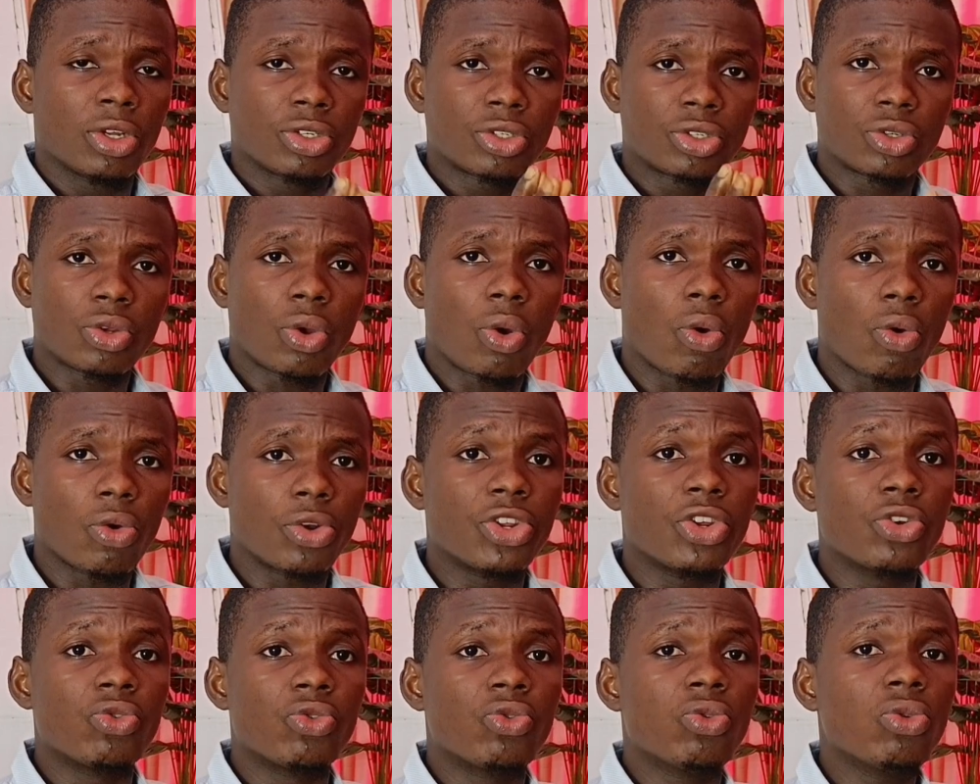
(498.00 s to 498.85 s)
So
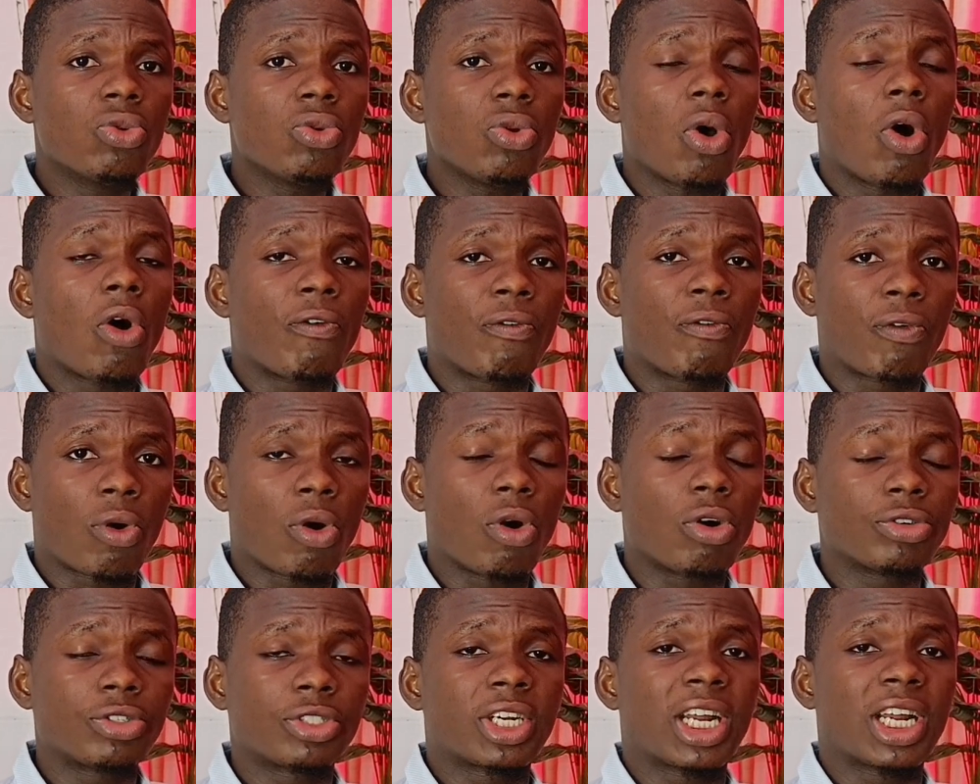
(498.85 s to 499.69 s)
the rule of
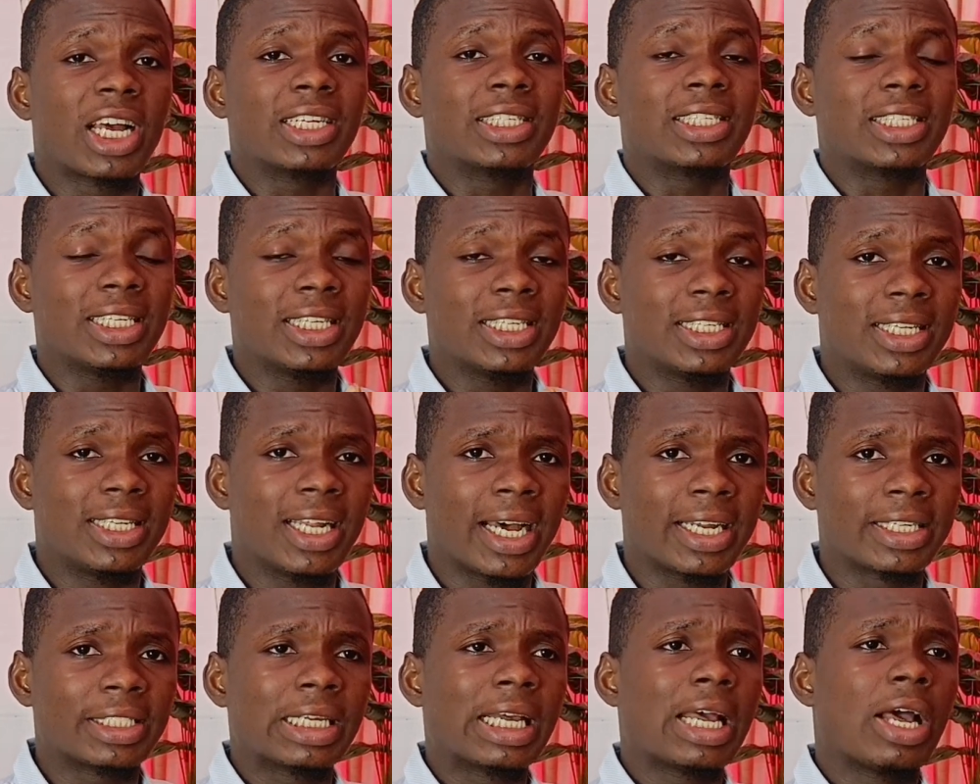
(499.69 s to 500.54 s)
contrast is
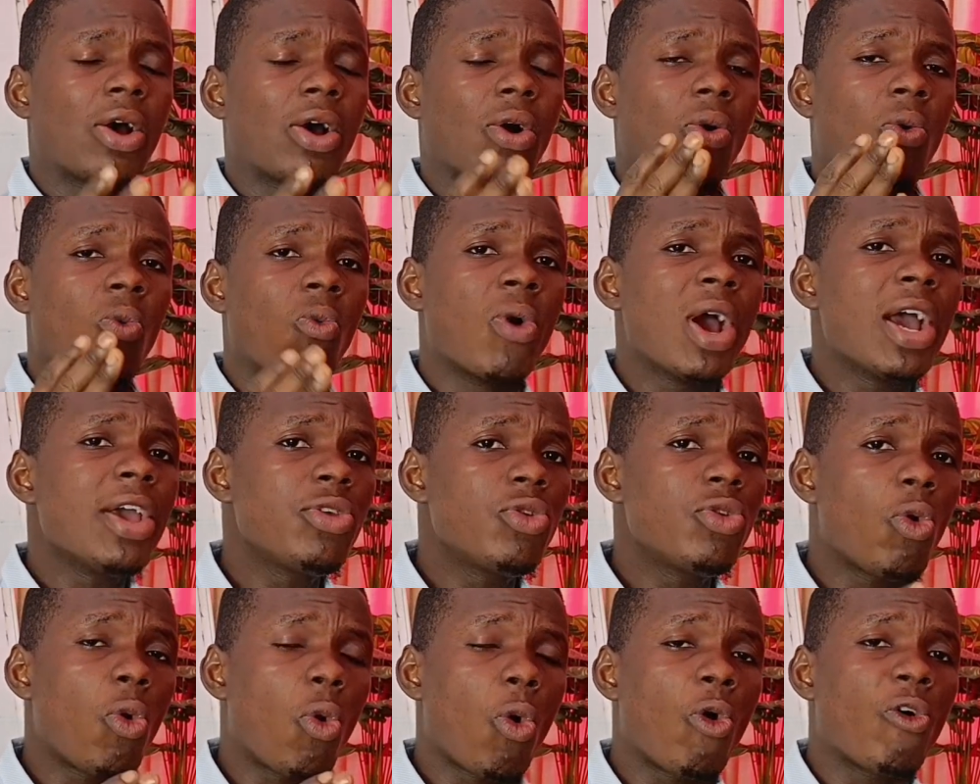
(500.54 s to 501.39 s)
that
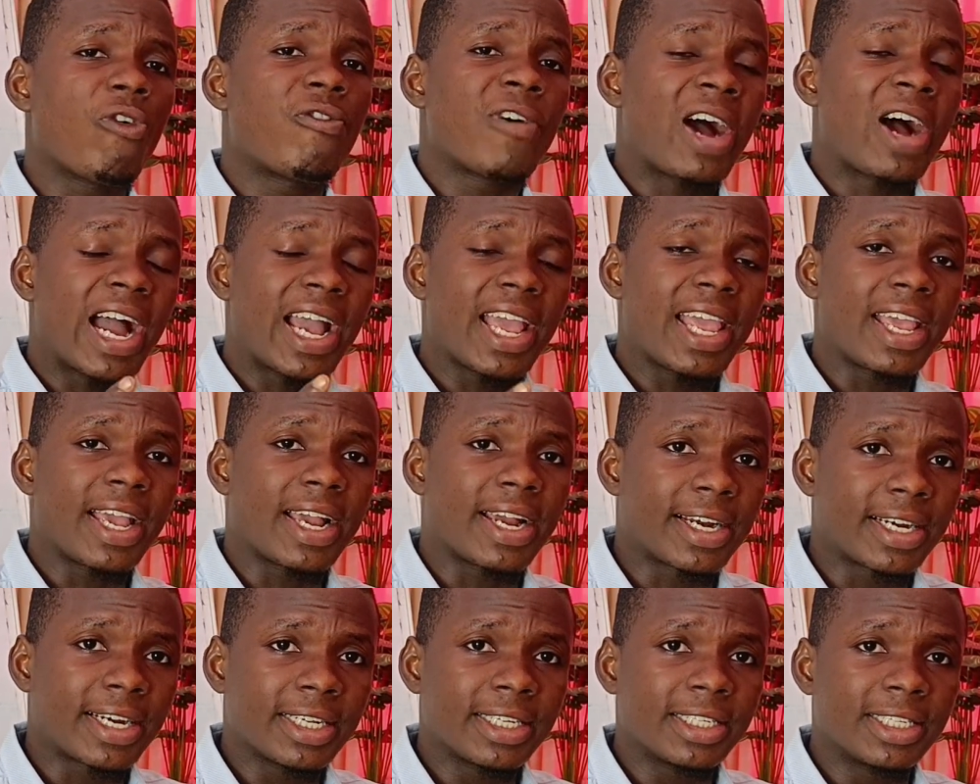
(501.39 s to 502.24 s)
when you over
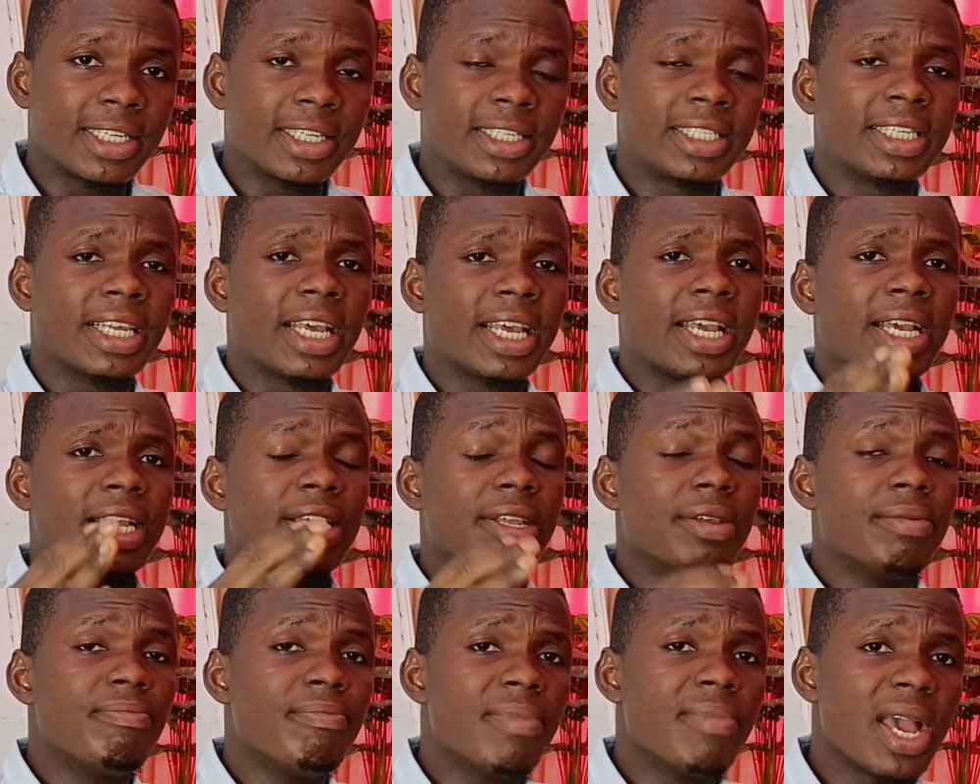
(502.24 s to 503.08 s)
increase it,
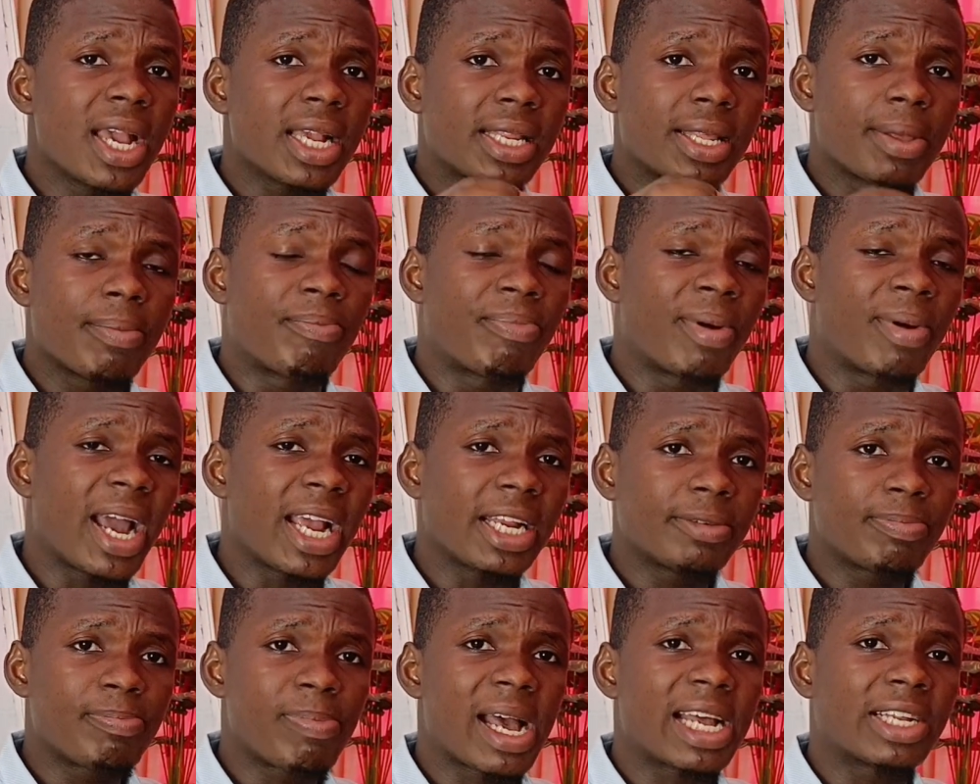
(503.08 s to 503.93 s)
it makes the
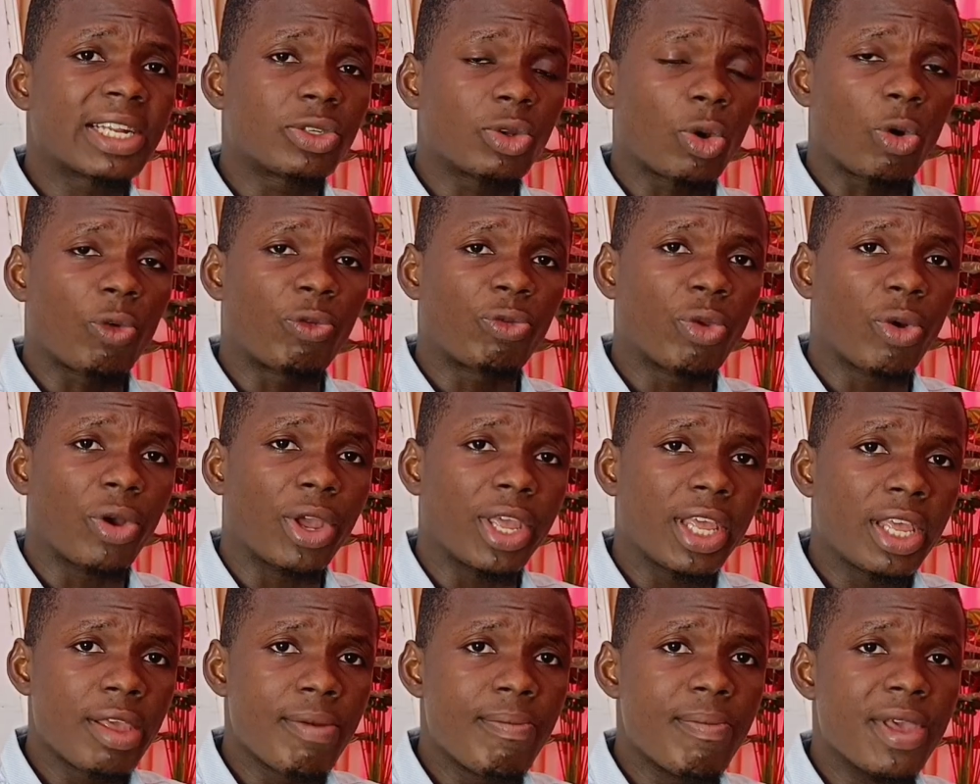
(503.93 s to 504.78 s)
bright part of
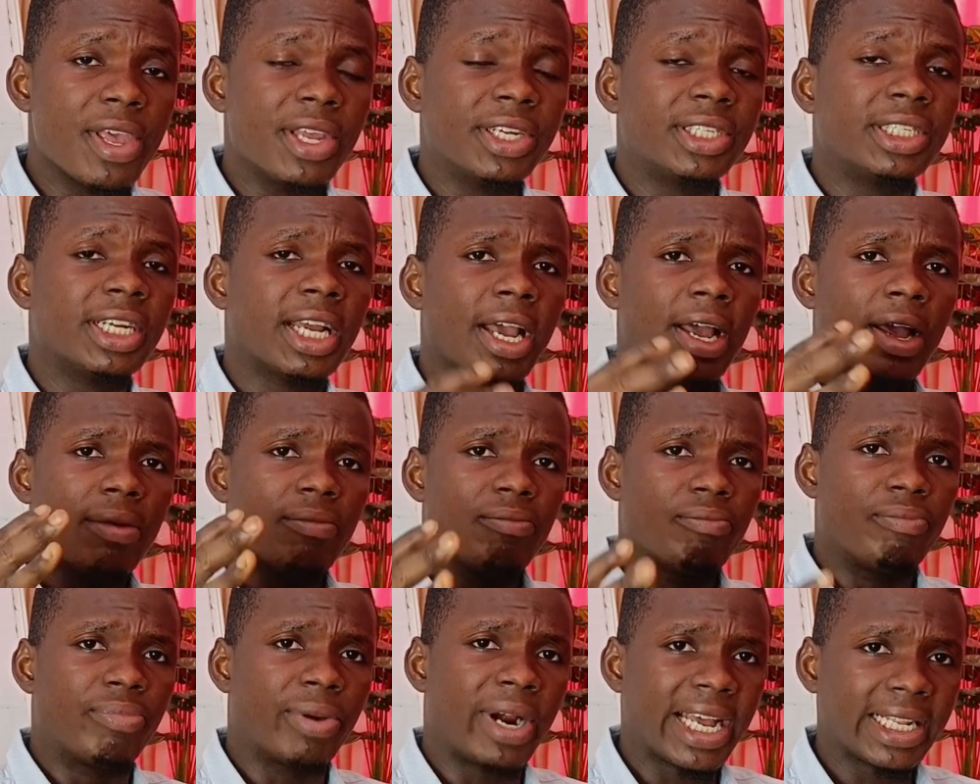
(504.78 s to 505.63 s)
your image
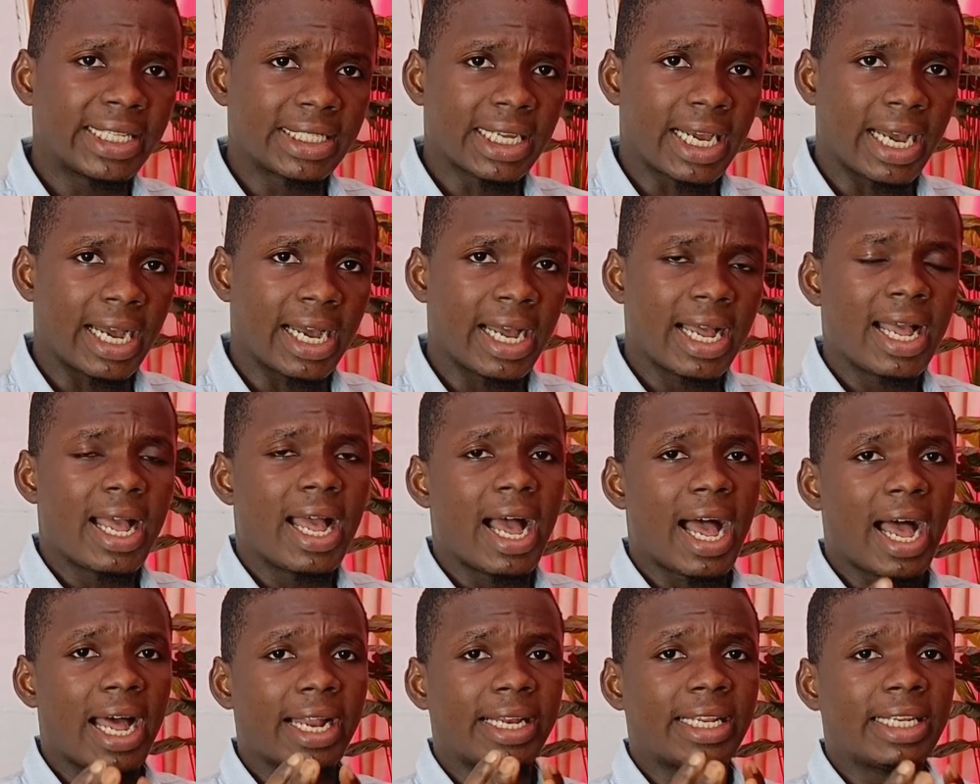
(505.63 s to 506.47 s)
brighter
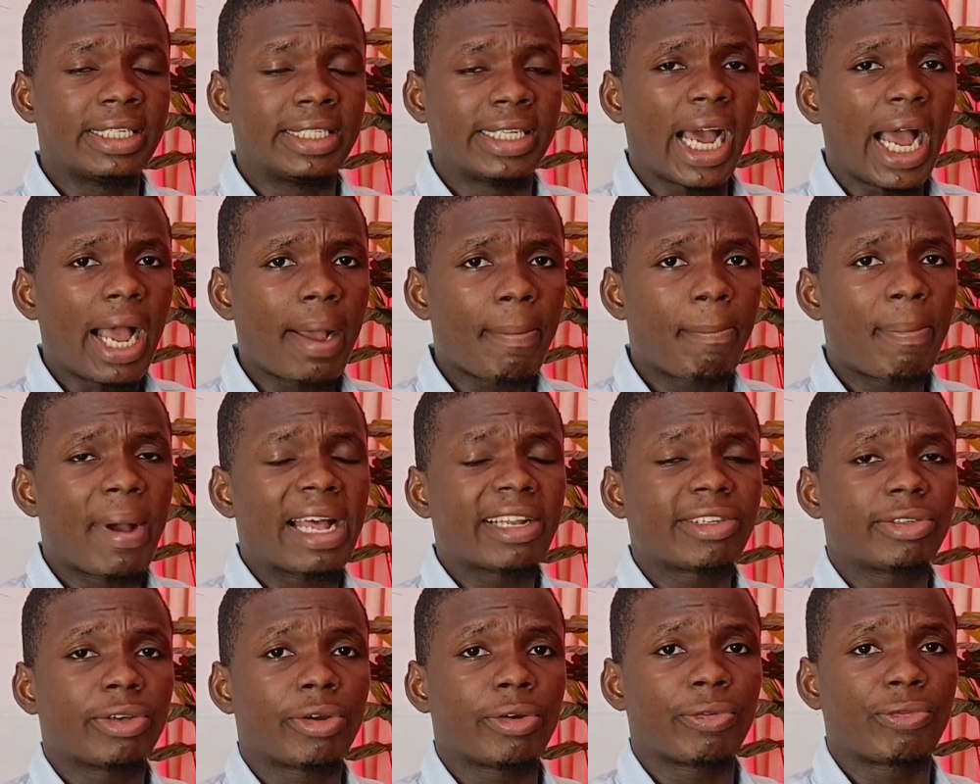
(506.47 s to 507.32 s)
and the dark
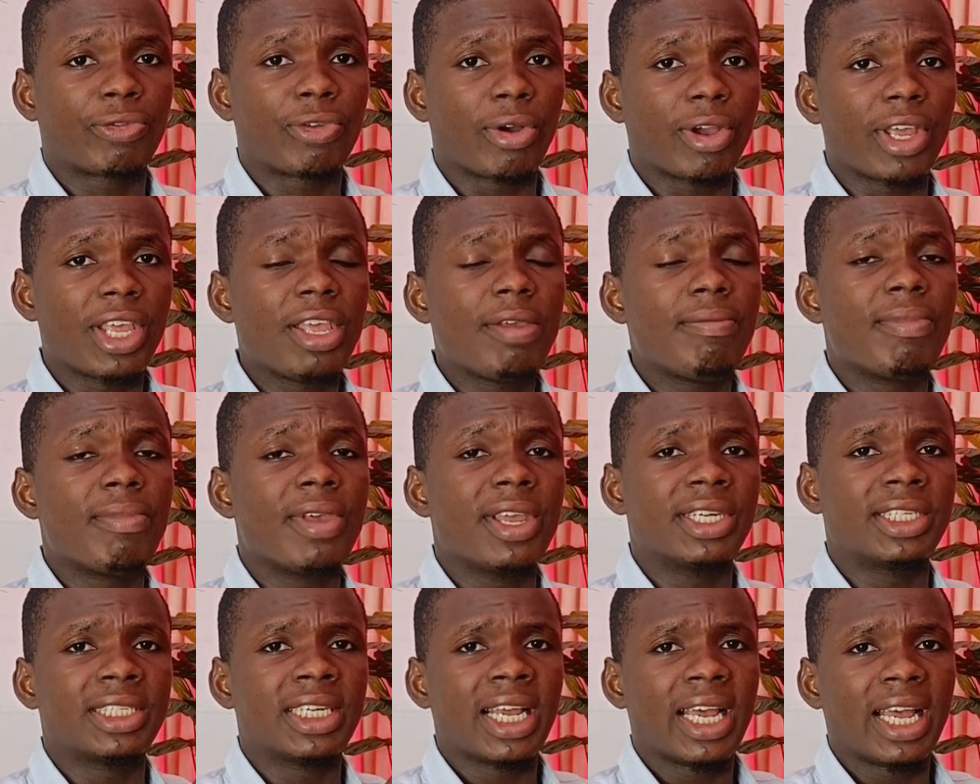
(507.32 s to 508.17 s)
part of your
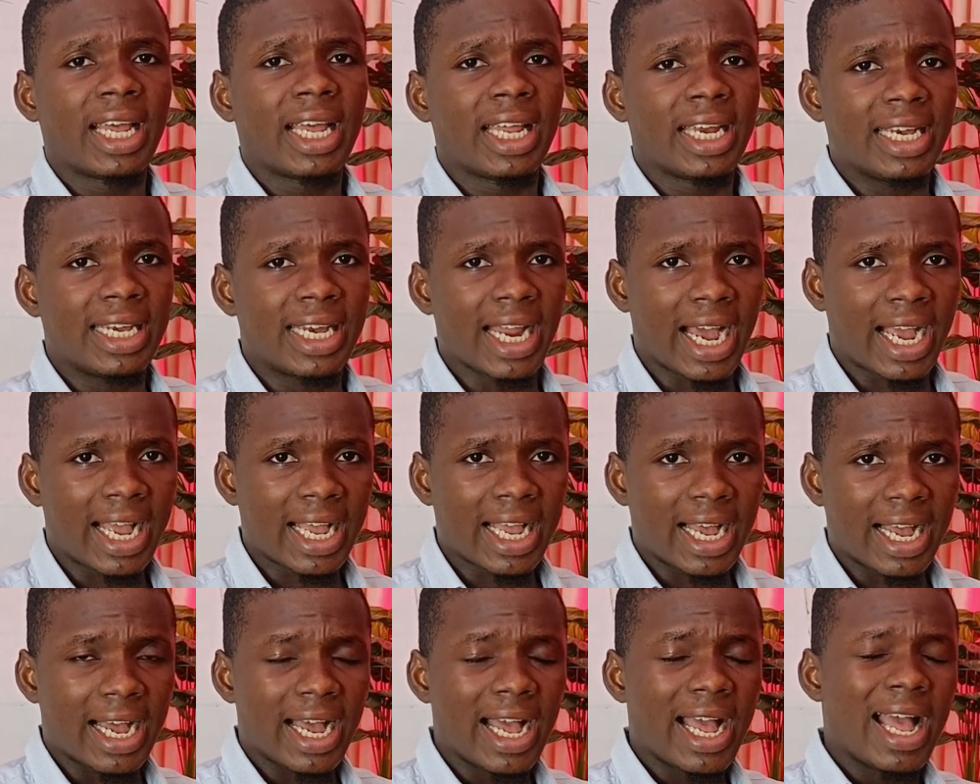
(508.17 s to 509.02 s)
image
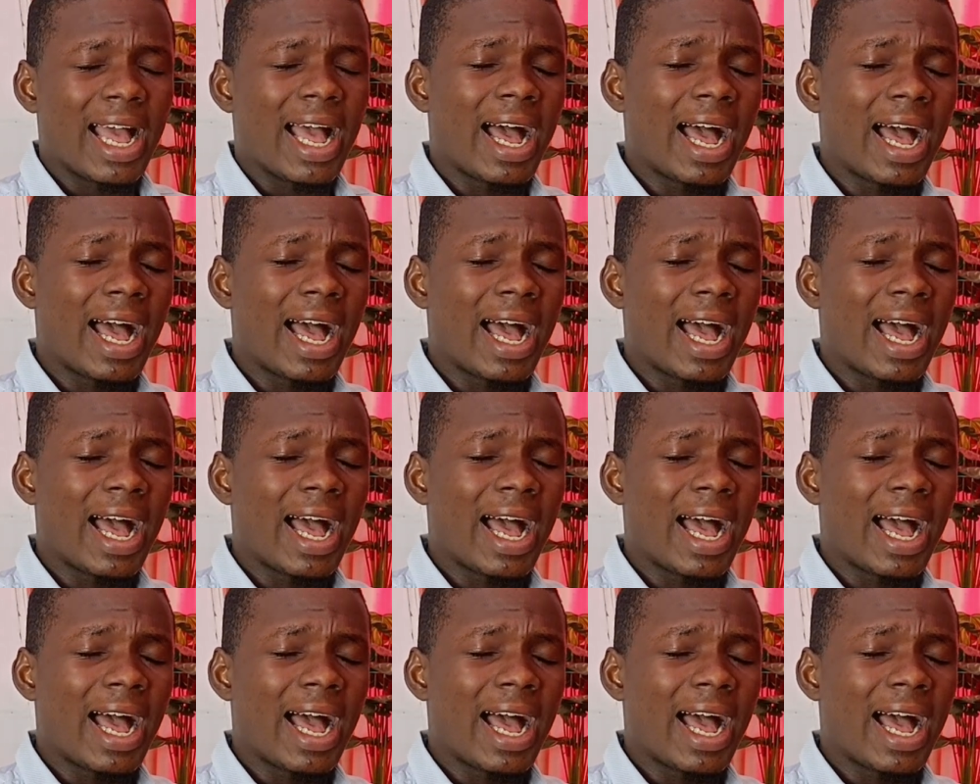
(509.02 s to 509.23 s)
darker.